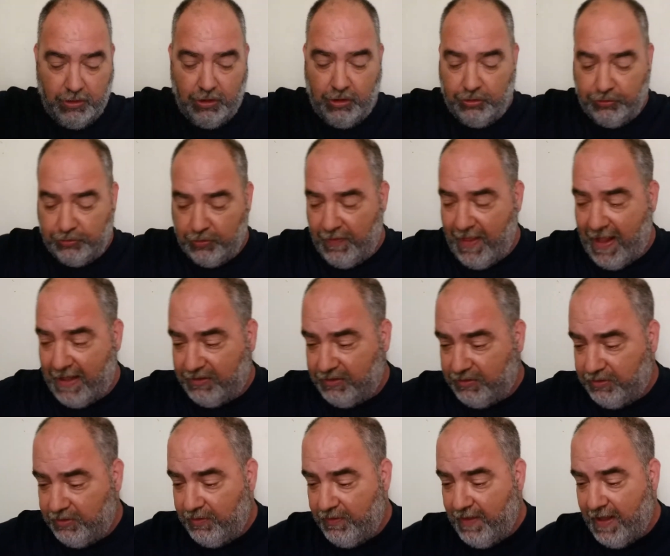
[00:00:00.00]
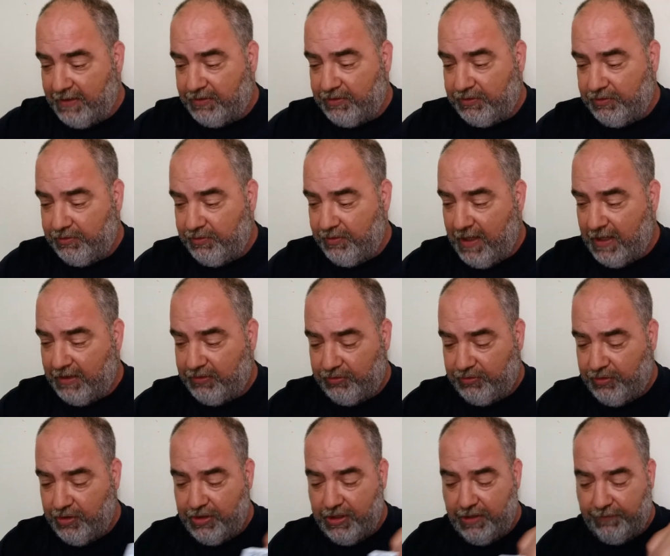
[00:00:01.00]
So that's
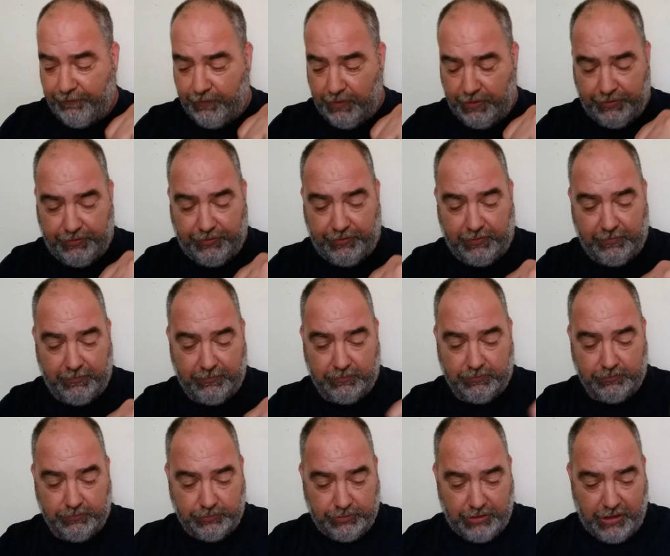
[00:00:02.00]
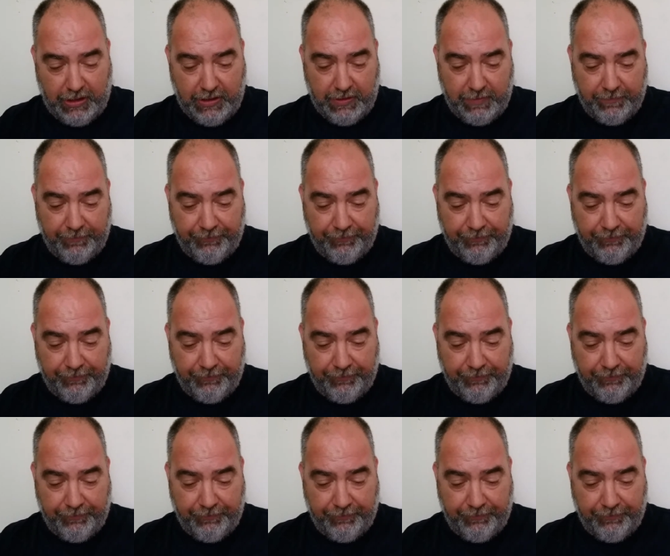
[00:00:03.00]
the difference. Okay?